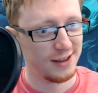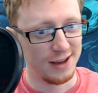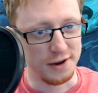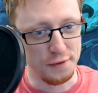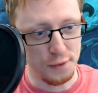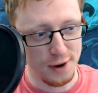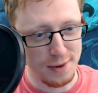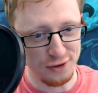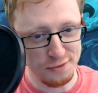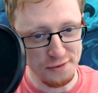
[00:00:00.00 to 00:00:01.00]
Another one I
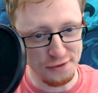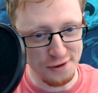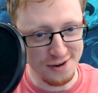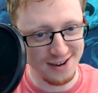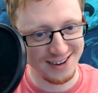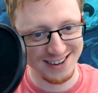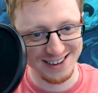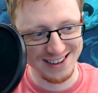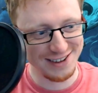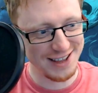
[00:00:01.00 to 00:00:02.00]
mentioned before,
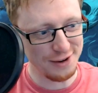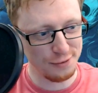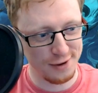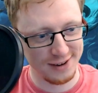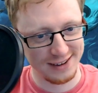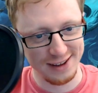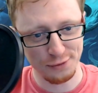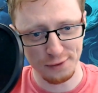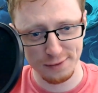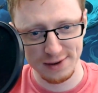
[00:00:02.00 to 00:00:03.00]
this one
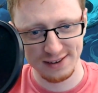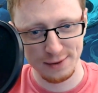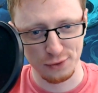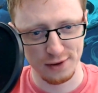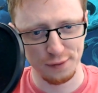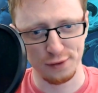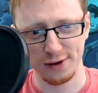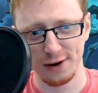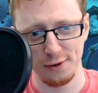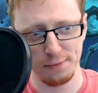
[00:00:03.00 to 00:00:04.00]
to me seems really fun.
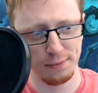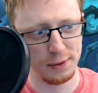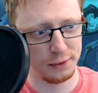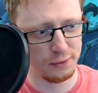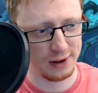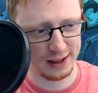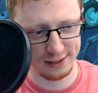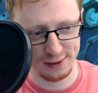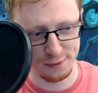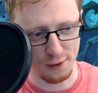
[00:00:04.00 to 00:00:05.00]
I know people don't really like
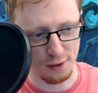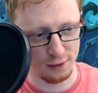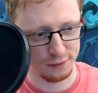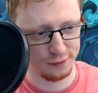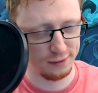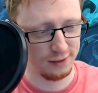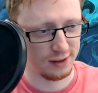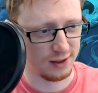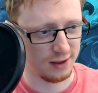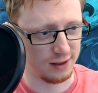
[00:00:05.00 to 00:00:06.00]
the evolve
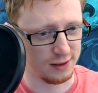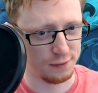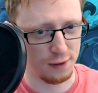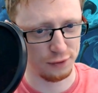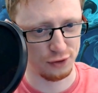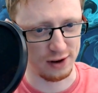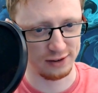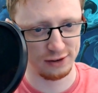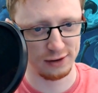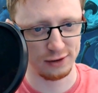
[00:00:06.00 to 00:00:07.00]

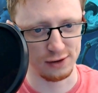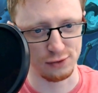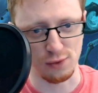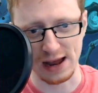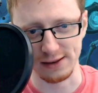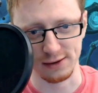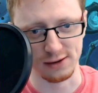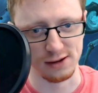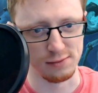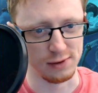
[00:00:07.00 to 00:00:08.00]
strategy because it's
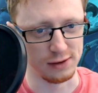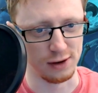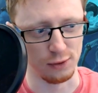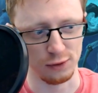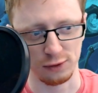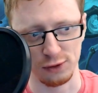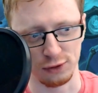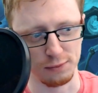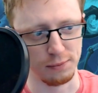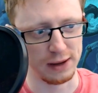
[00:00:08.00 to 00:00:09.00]
random and there's
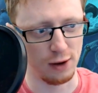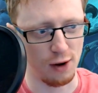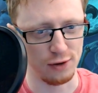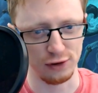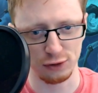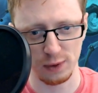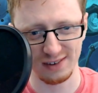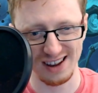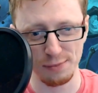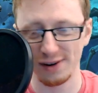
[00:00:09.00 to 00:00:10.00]
some big RNG swings
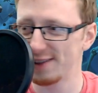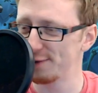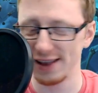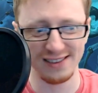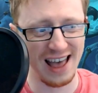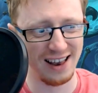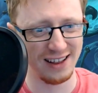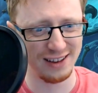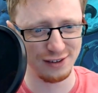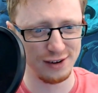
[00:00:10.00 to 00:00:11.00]
in it, but
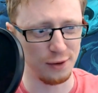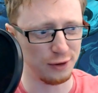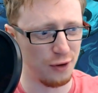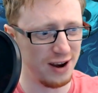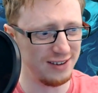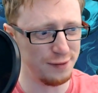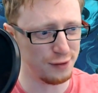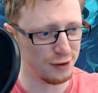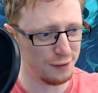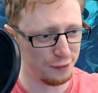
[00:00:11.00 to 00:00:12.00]
it's crazy
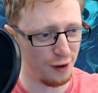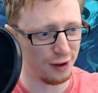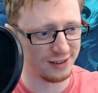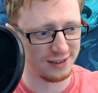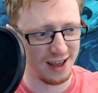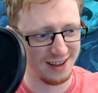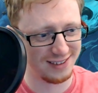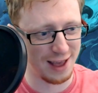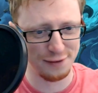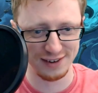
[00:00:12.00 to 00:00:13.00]
fun. Thrall
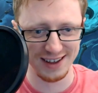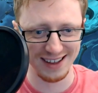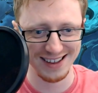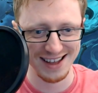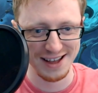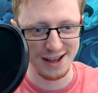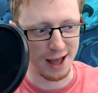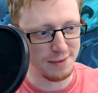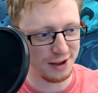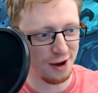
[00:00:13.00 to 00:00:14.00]
Deathseer, I
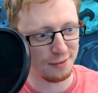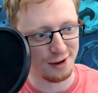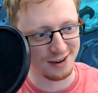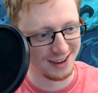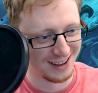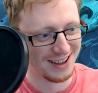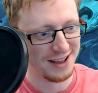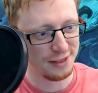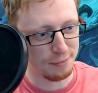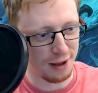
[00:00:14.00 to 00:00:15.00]
mean, come on.
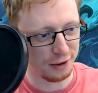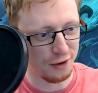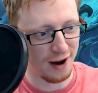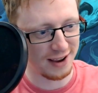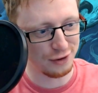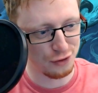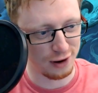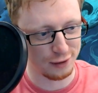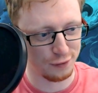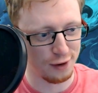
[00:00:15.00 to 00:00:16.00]
The battle cry is
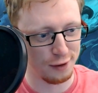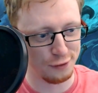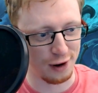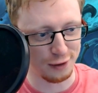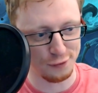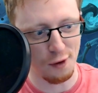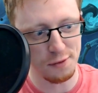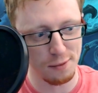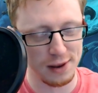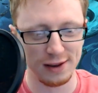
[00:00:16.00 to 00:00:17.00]
transform
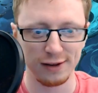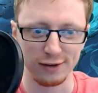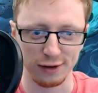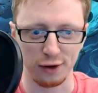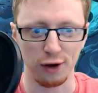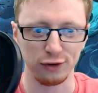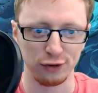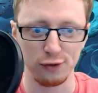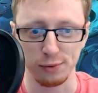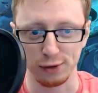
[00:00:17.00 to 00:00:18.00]
your minions to cost
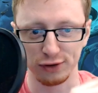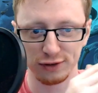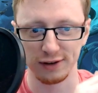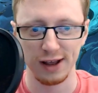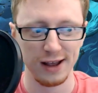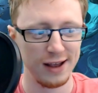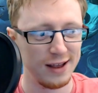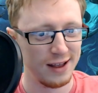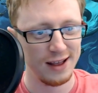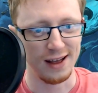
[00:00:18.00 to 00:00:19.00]
2+
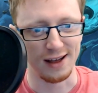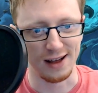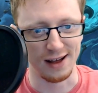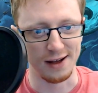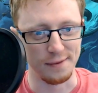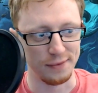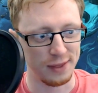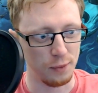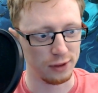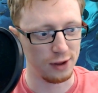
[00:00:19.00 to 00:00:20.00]

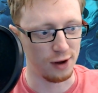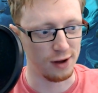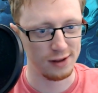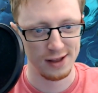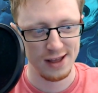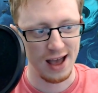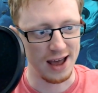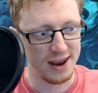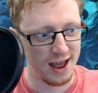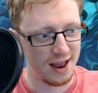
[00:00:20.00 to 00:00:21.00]
than what they are,
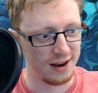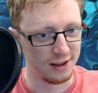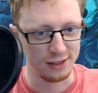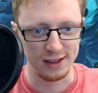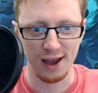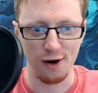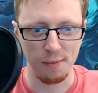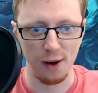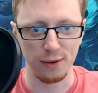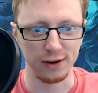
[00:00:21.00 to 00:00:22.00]
and then the hero
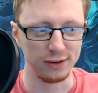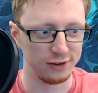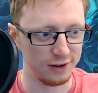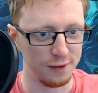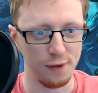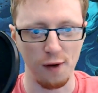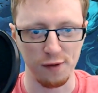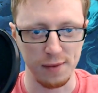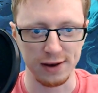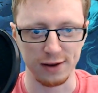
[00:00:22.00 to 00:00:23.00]
power is evolve
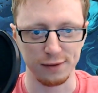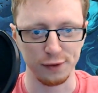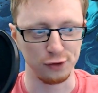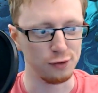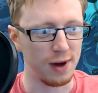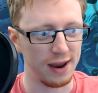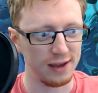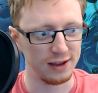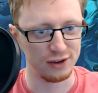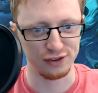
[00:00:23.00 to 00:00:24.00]
a minion for 2 mana
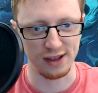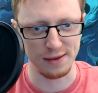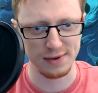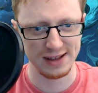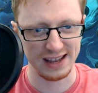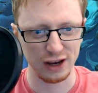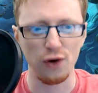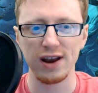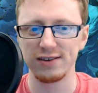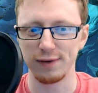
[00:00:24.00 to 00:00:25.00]
each time.
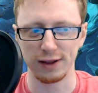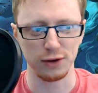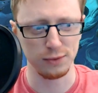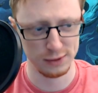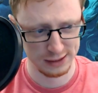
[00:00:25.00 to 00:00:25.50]
Crazy value.